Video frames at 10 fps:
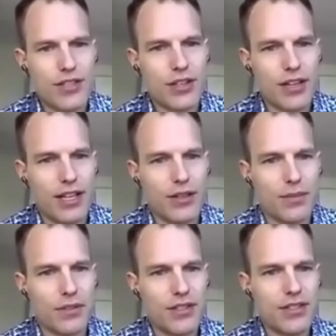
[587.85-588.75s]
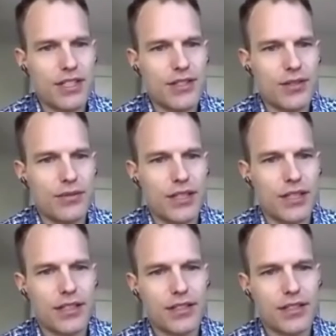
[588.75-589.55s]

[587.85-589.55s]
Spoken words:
starting out in real estate so far.